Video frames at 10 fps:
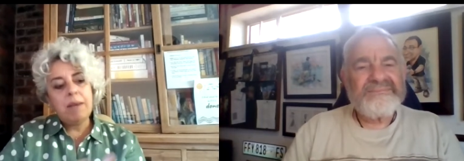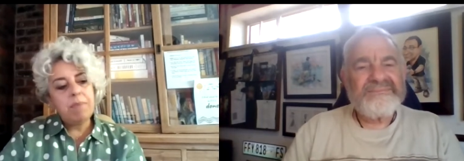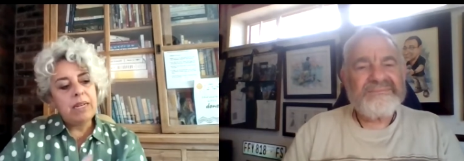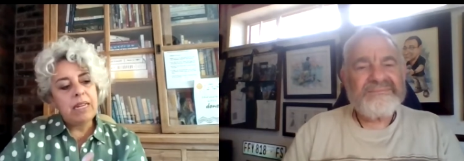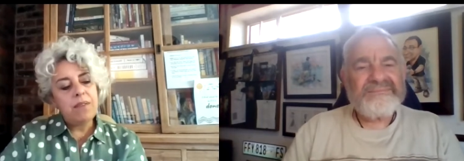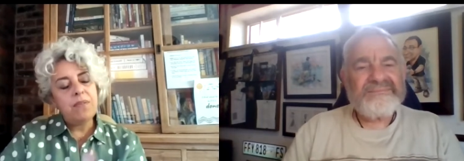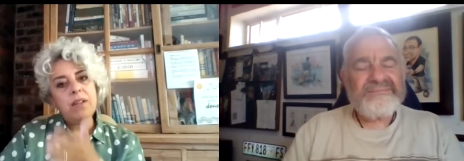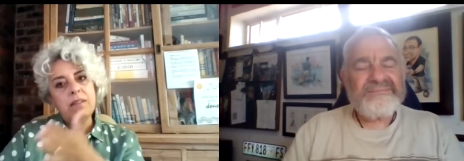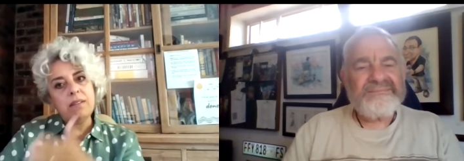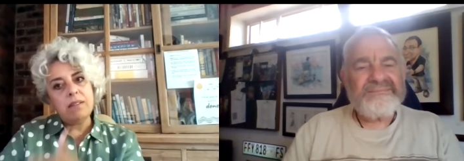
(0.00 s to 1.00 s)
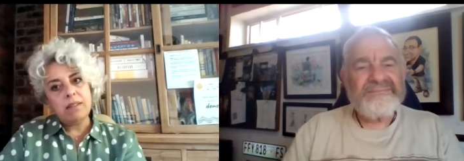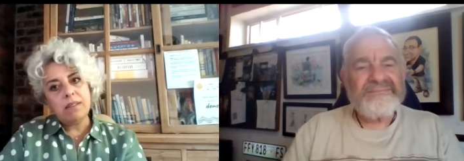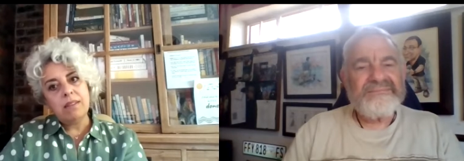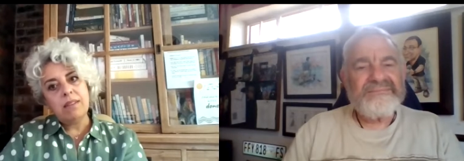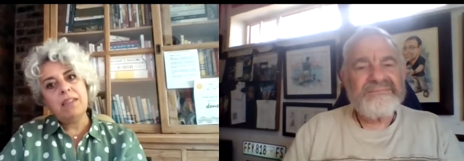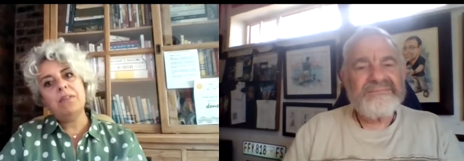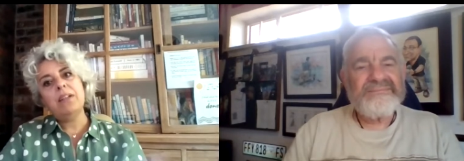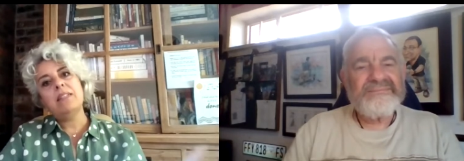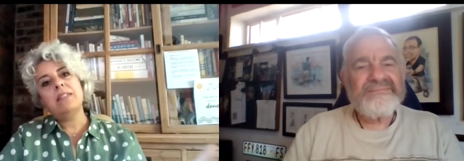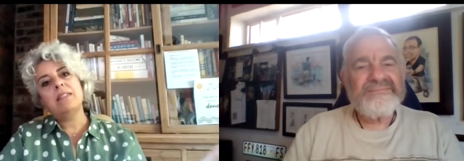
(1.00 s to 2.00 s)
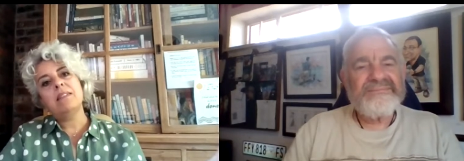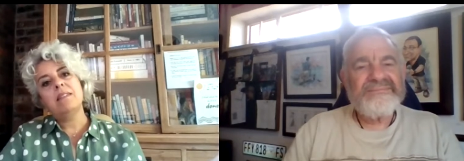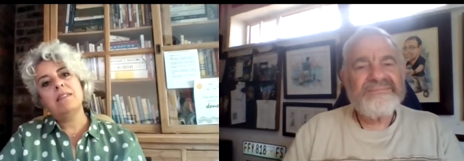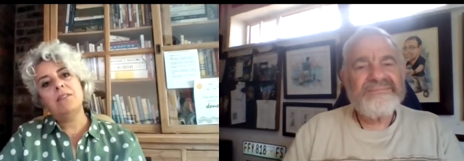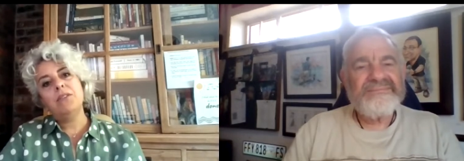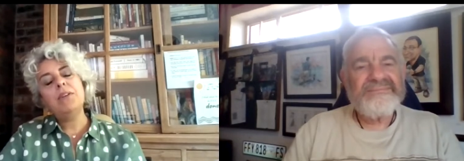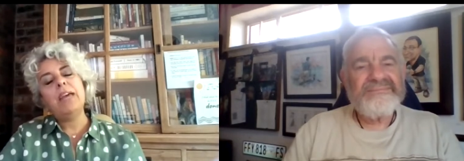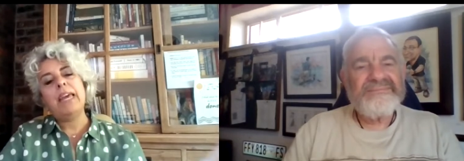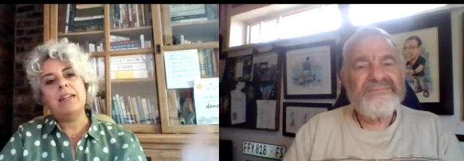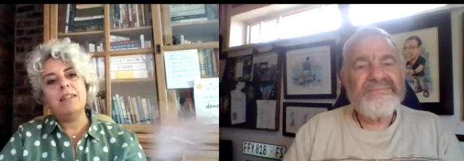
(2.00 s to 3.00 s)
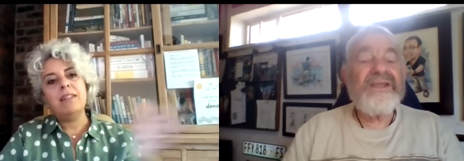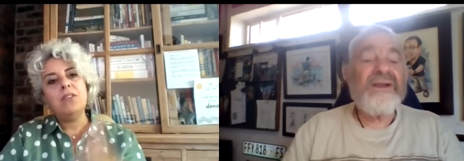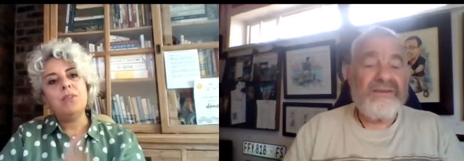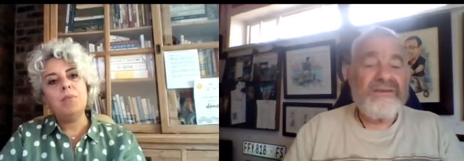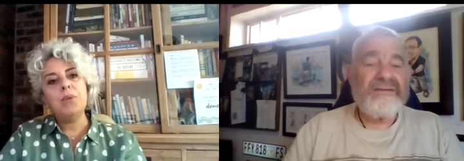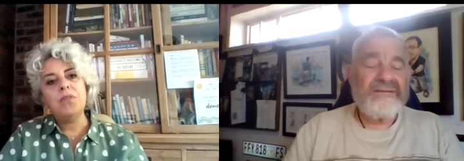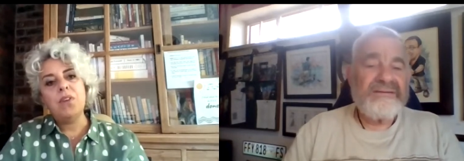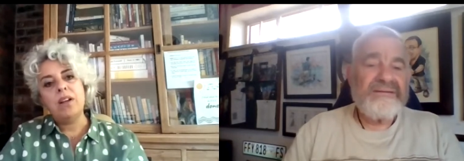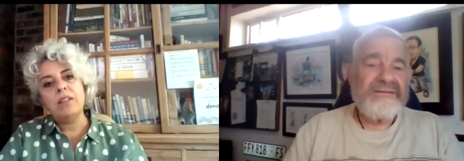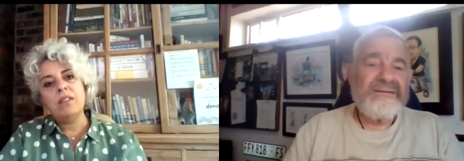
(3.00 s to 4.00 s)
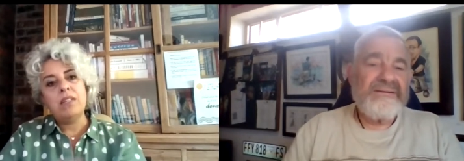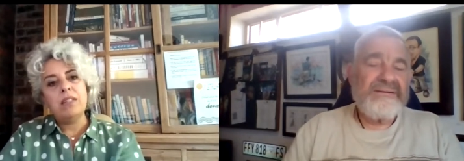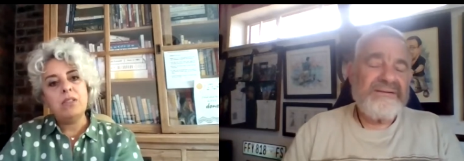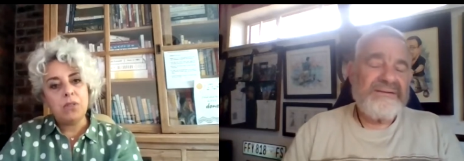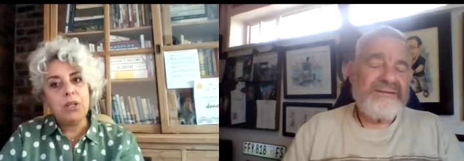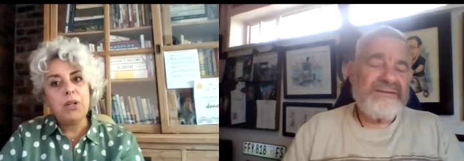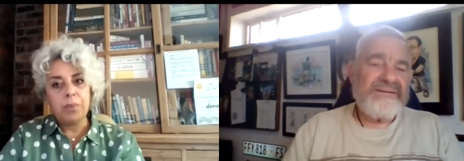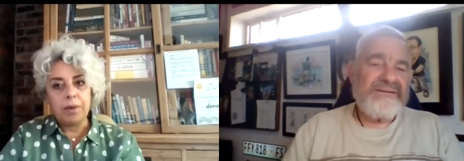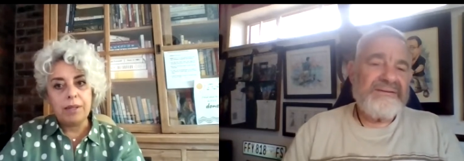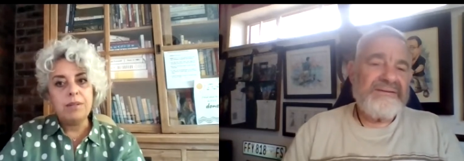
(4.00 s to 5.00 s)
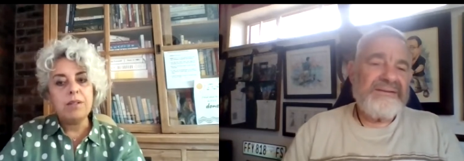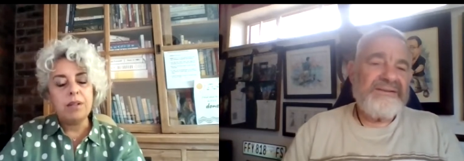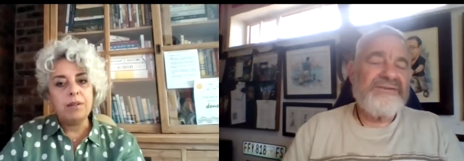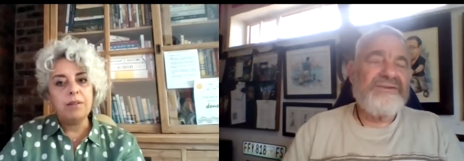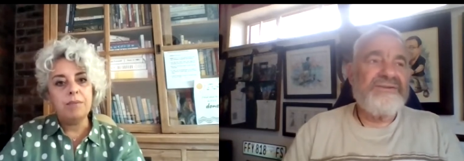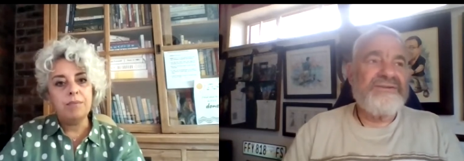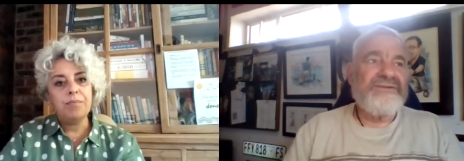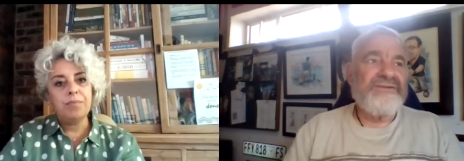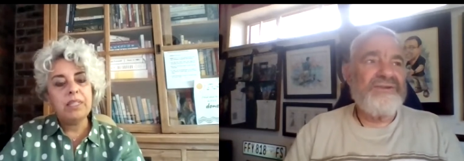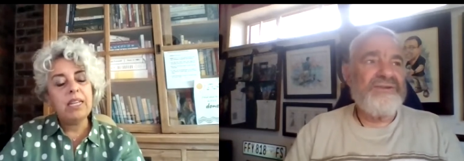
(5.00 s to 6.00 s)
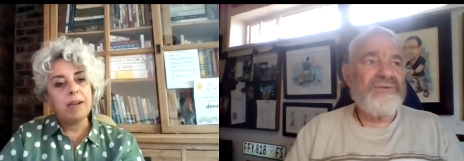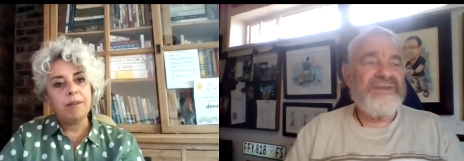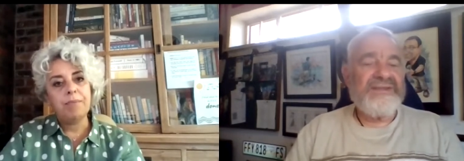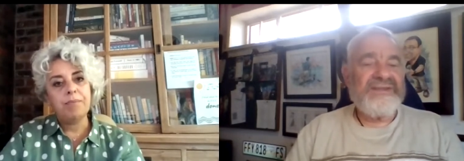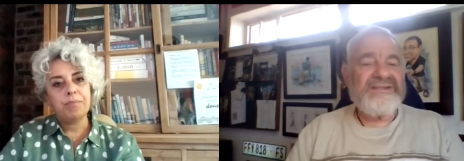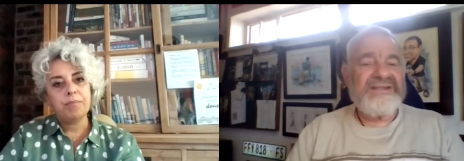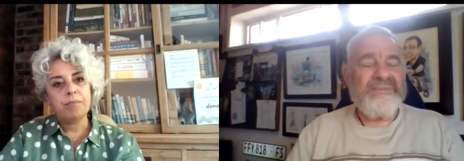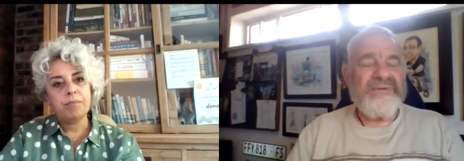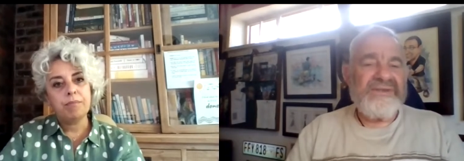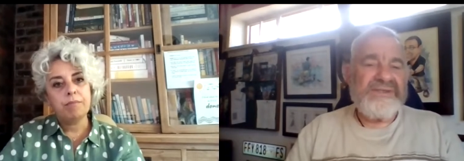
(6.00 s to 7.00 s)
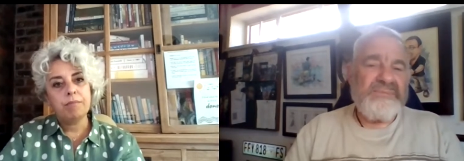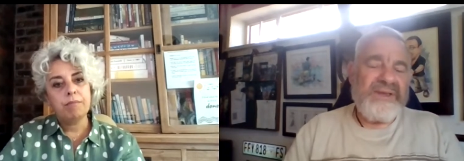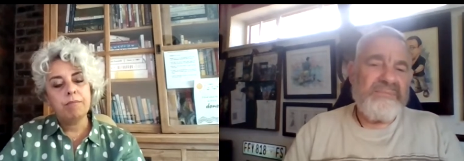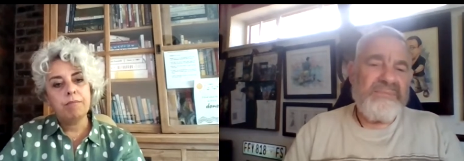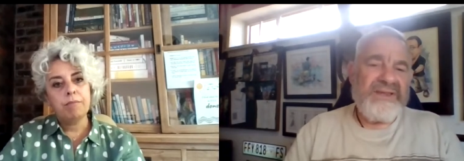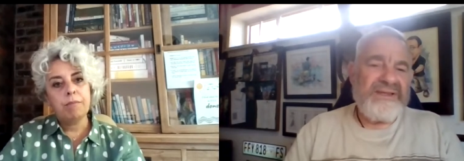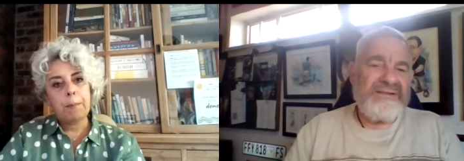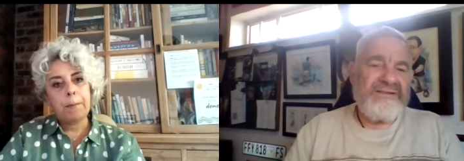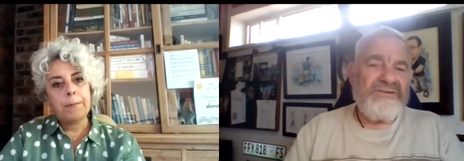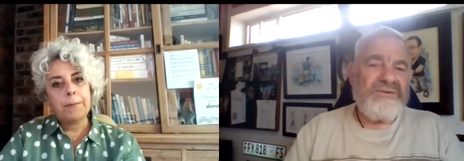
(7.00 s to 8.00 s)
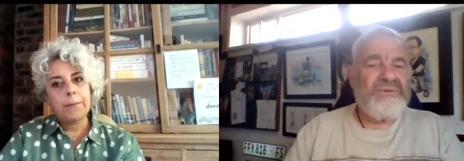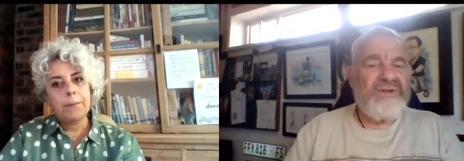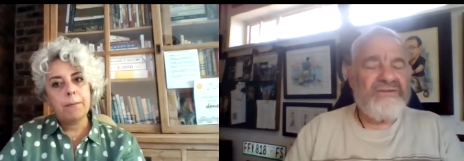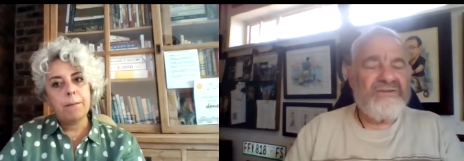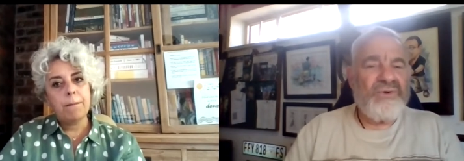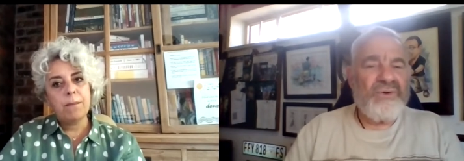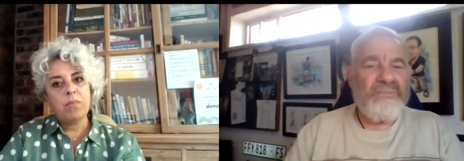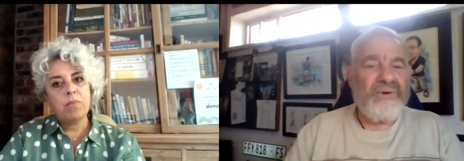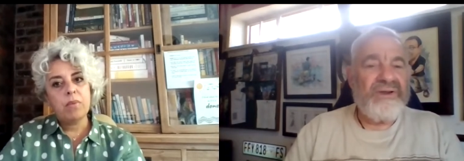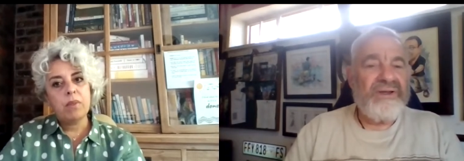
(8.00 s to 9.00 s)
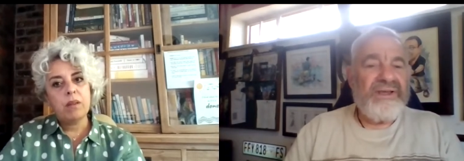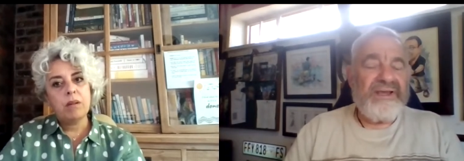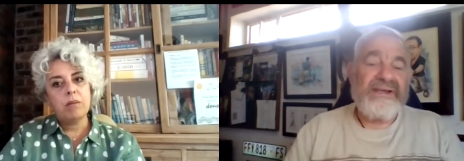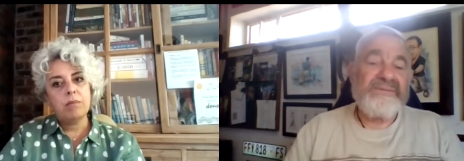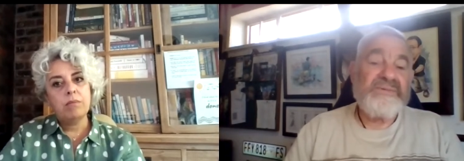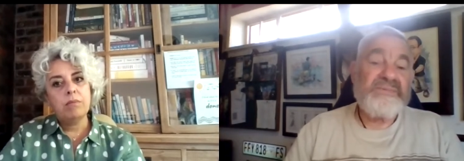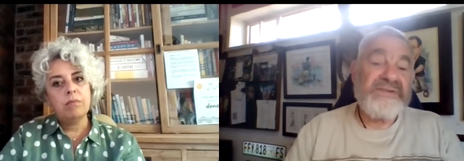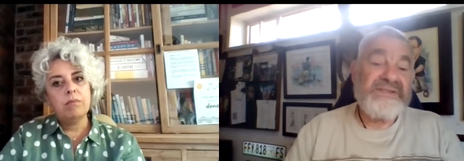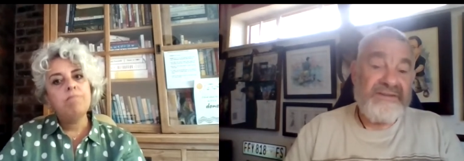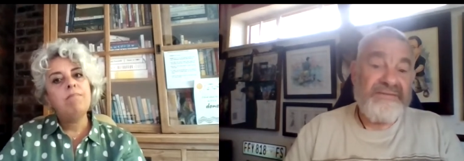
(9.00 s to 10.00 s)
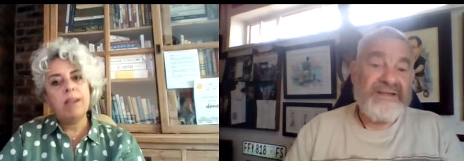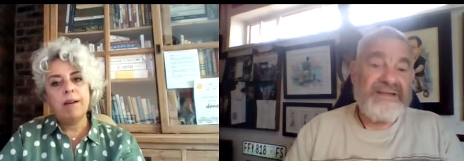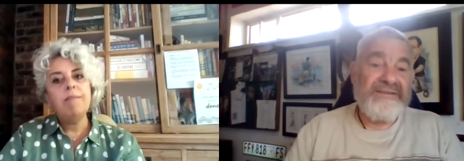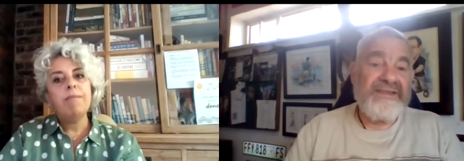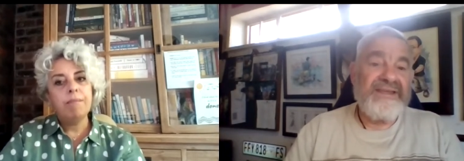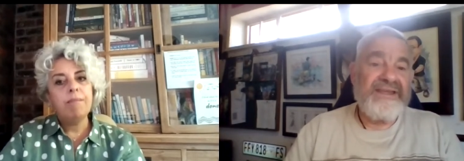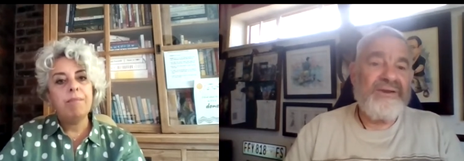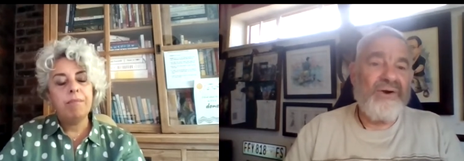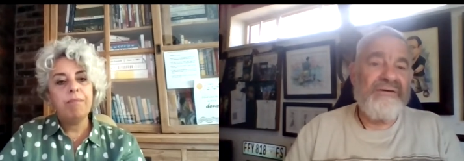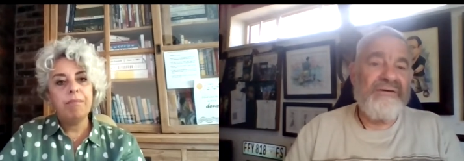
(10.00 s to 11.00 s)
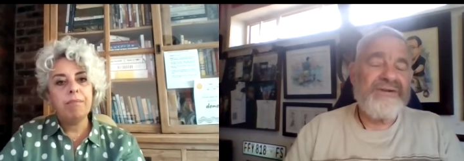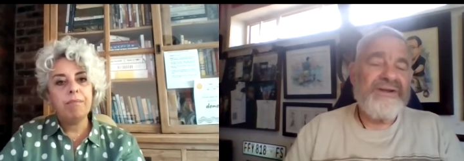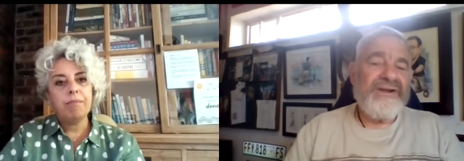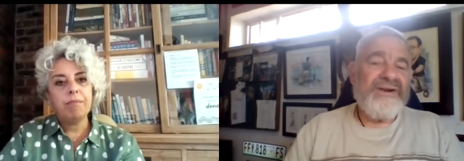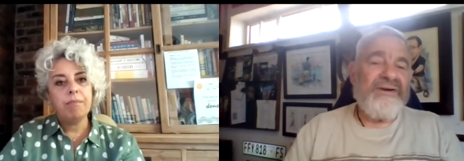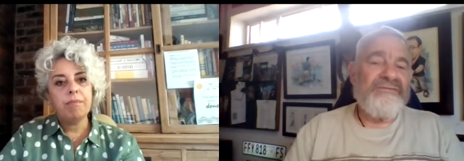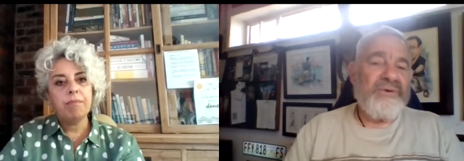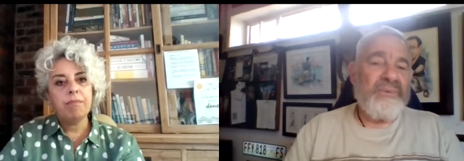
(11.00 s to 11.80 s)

Speaker 1: believe that eras do end and you yeah. move on to a new one. So,
Speaker 2: yeah. do you think that some of this may make it into your next cookbook? And I'm specifically yeah. thinking of of